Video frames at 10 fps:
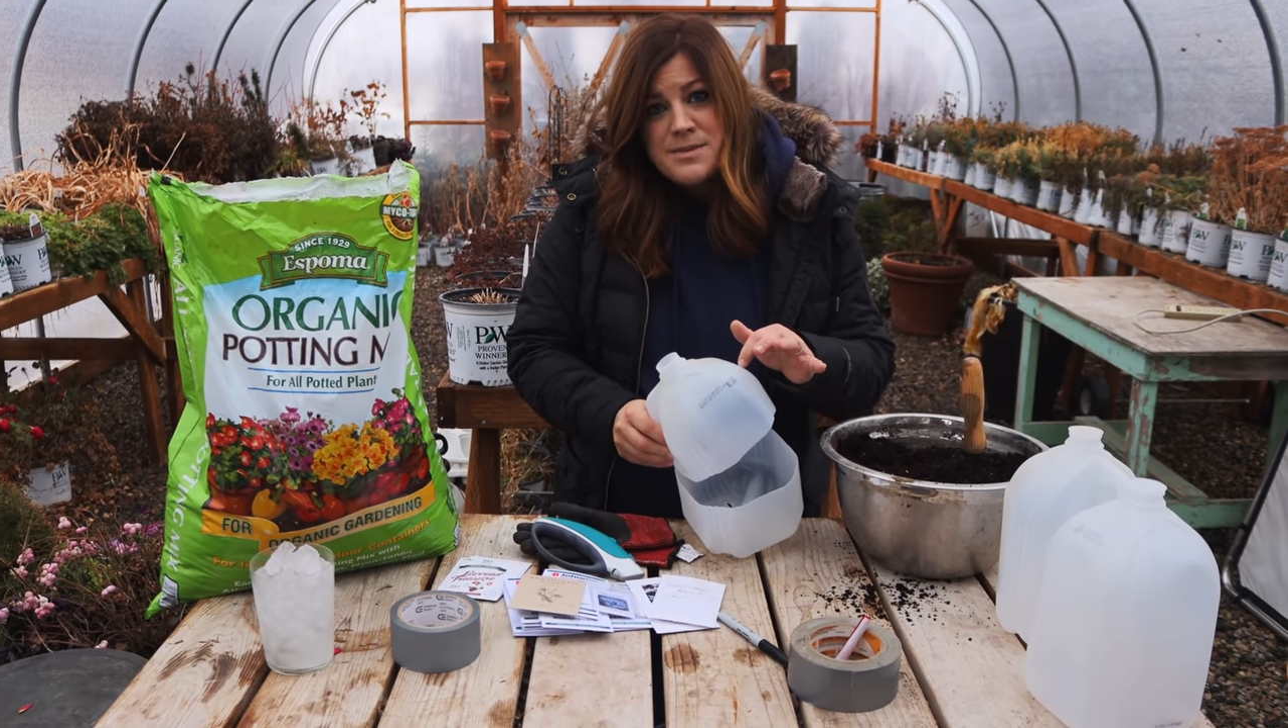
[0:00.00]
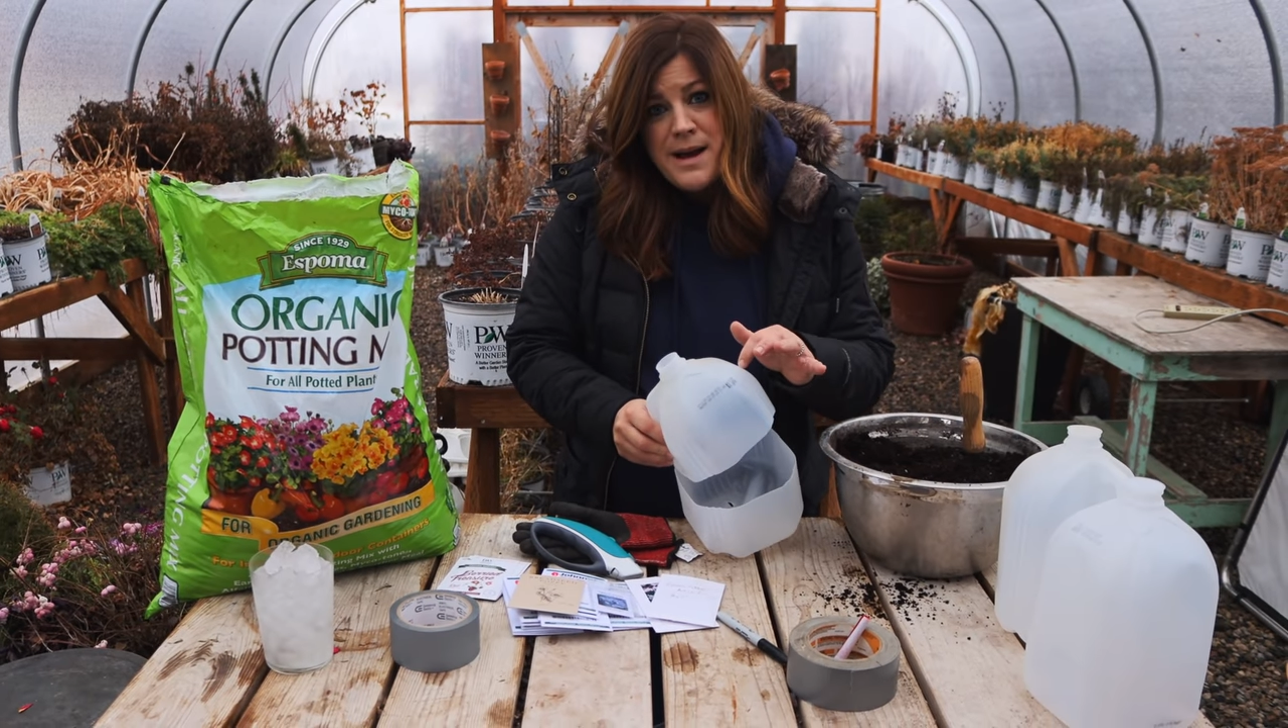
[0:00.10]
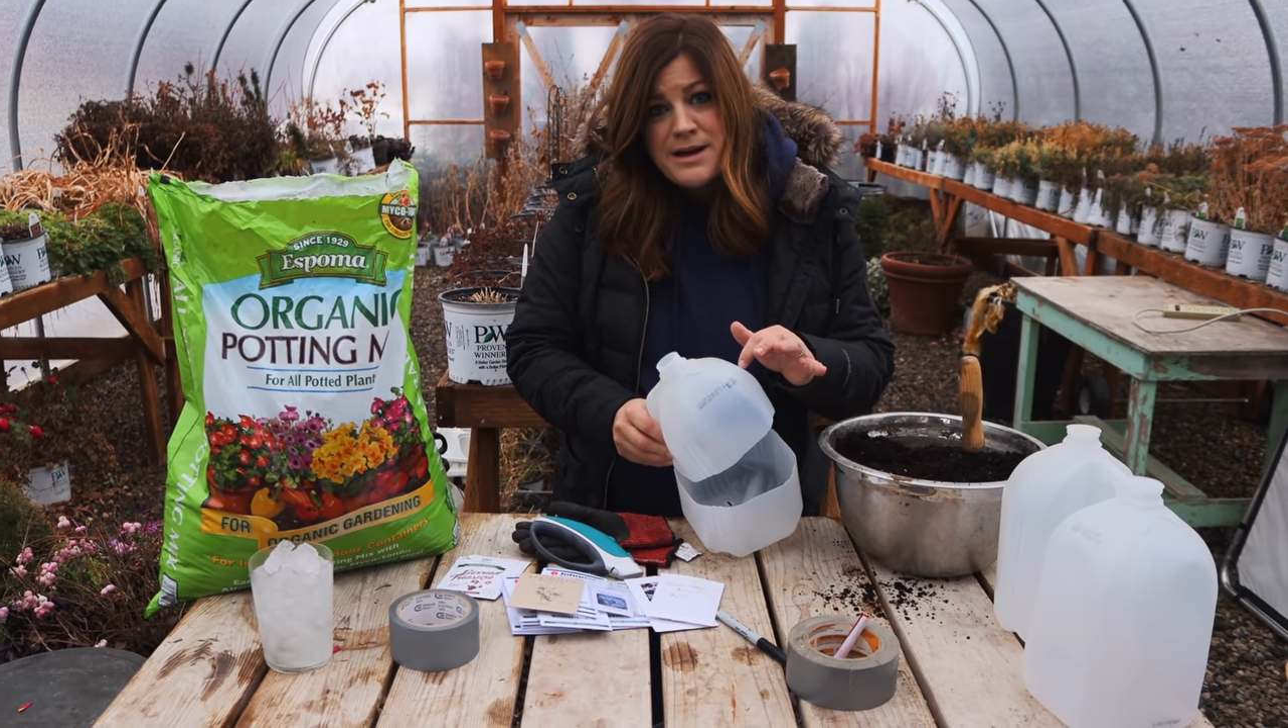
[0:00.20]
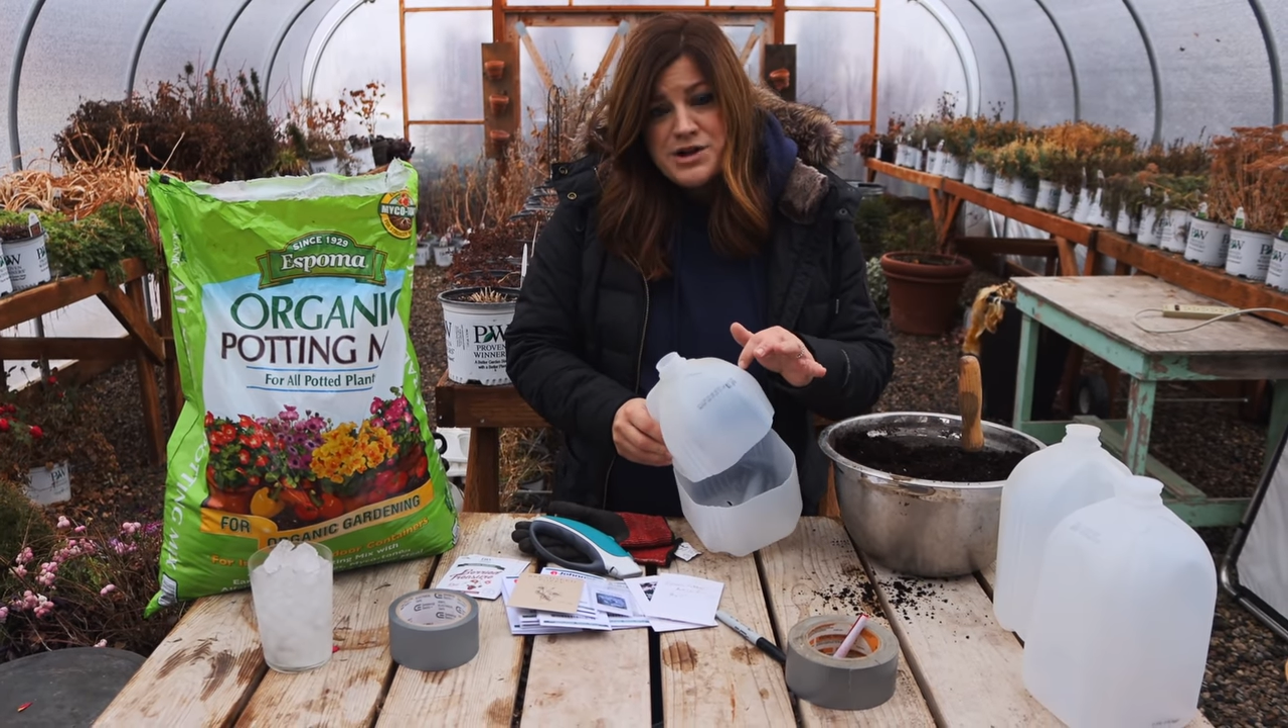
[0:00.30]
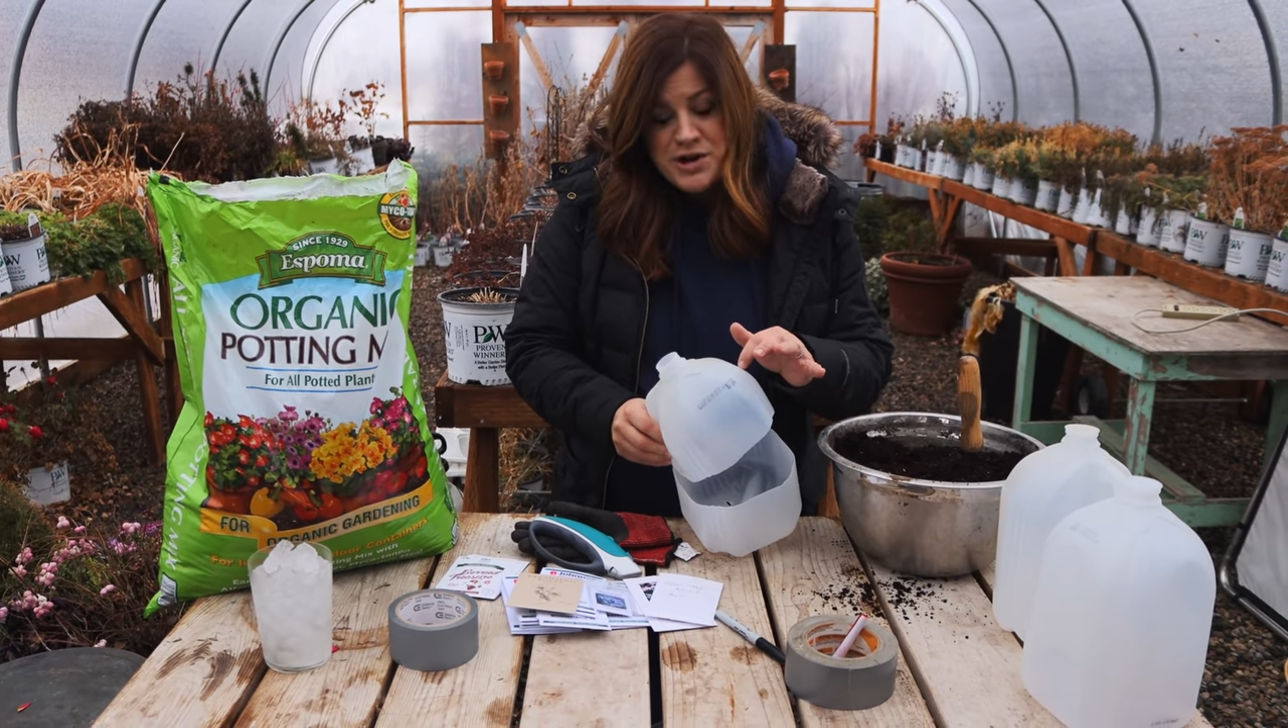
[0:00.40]

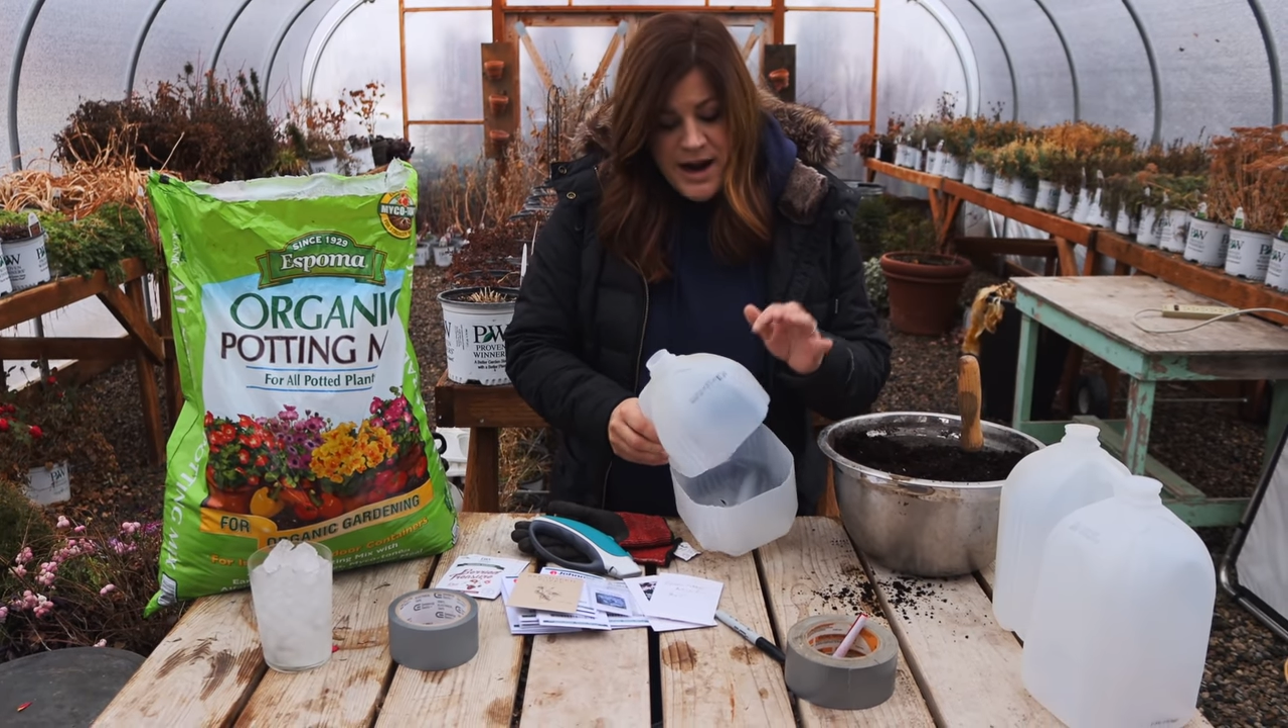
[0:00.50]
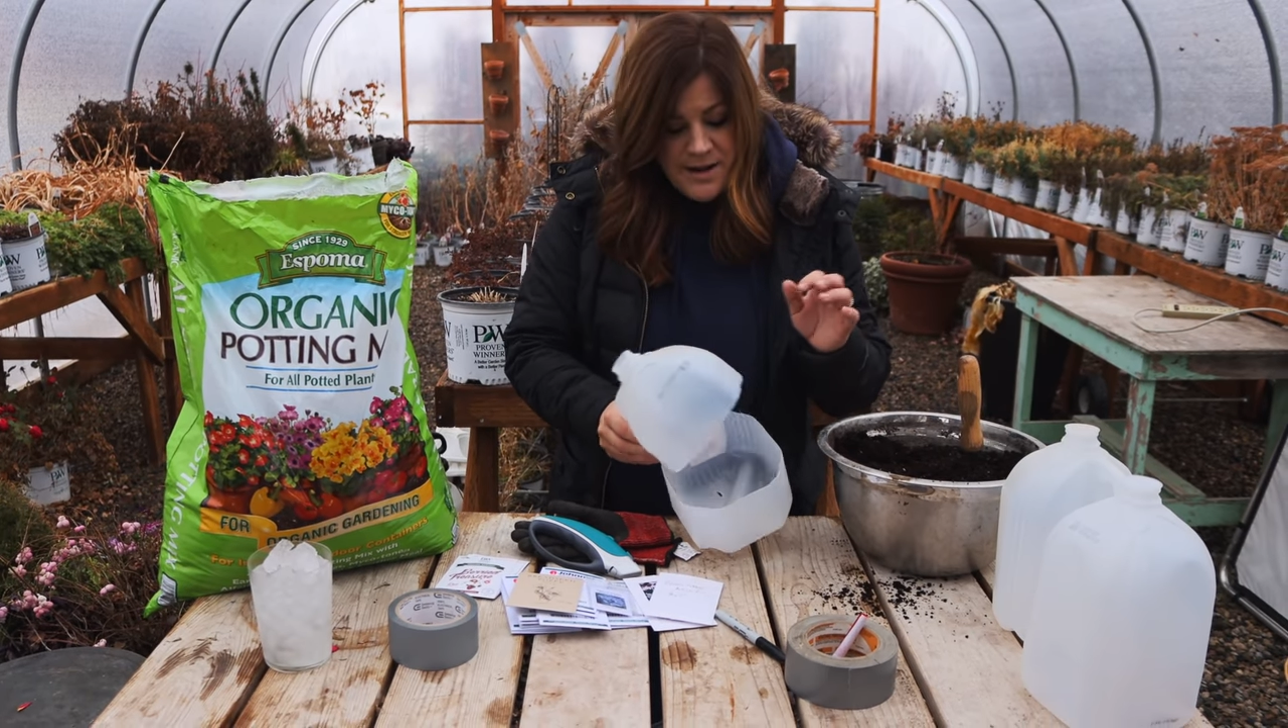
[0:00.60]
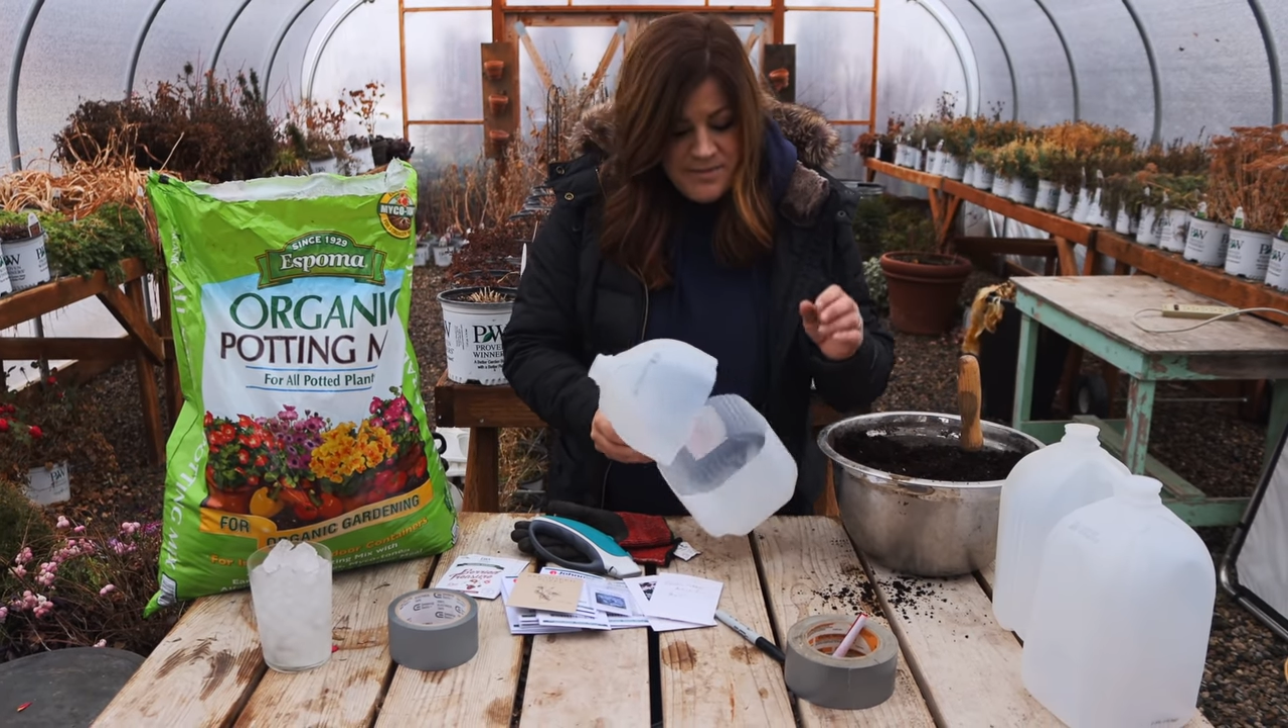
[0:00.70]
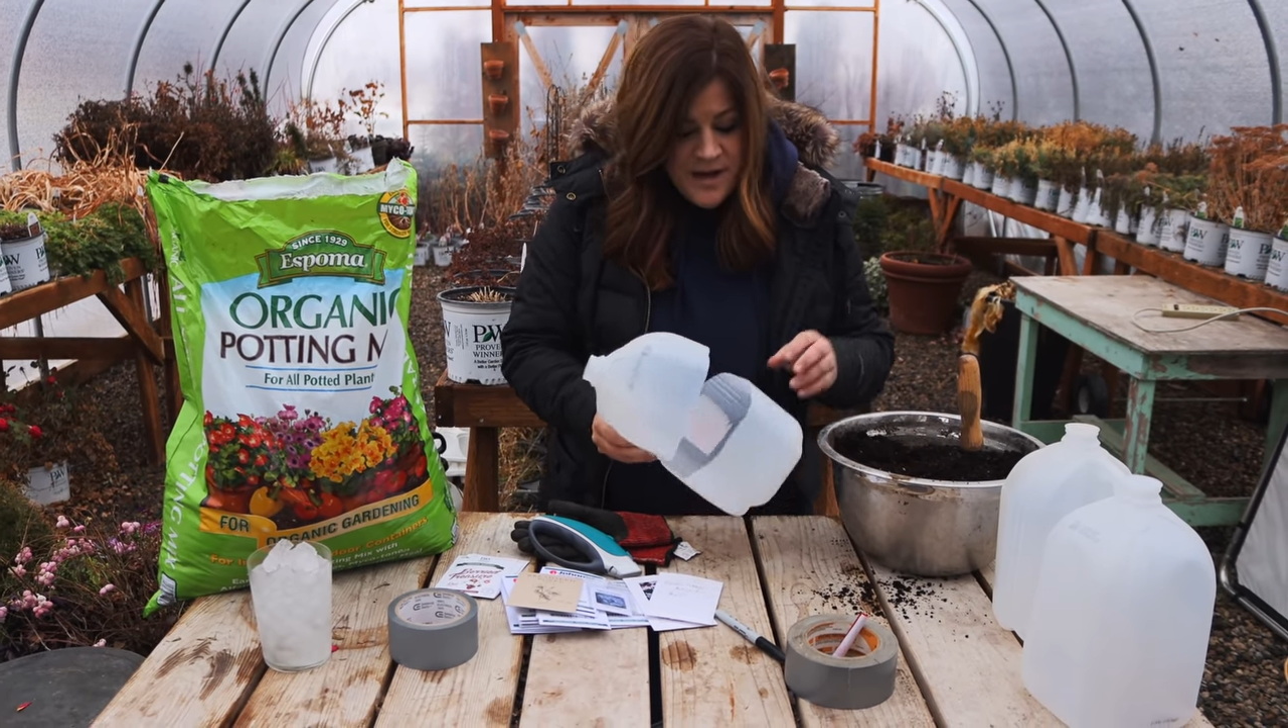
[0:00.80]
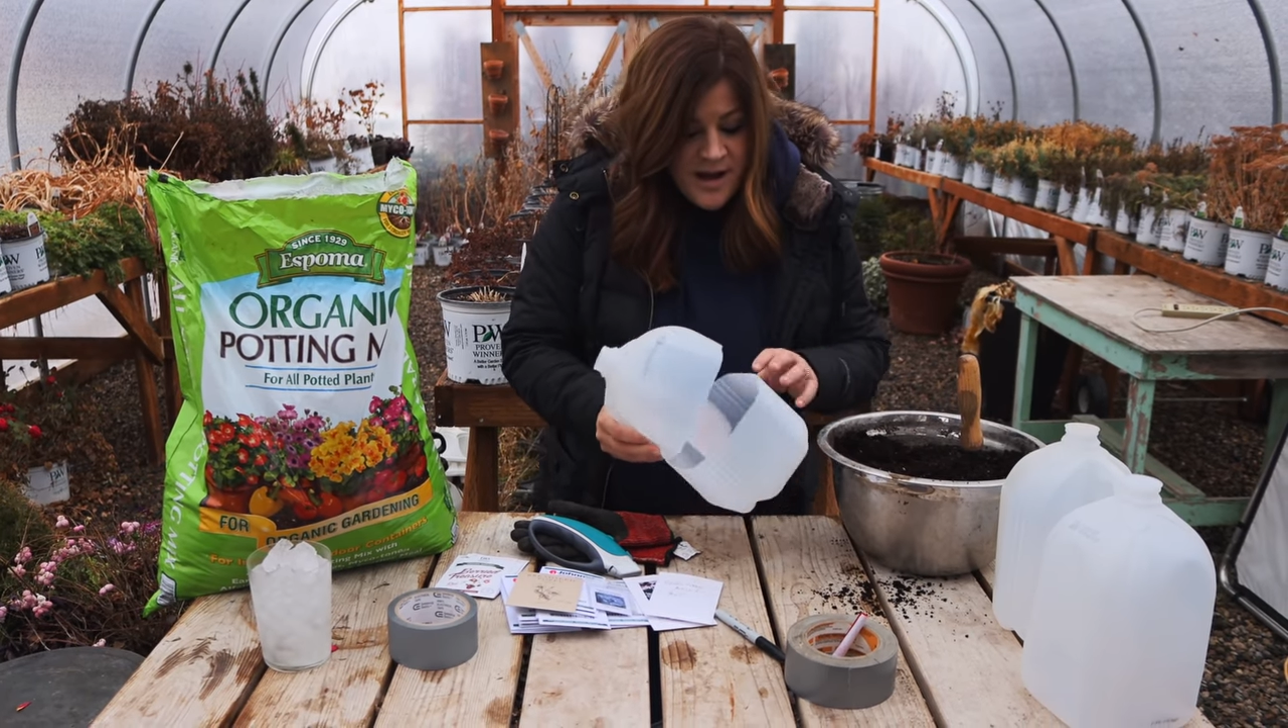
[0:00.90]
penetrate.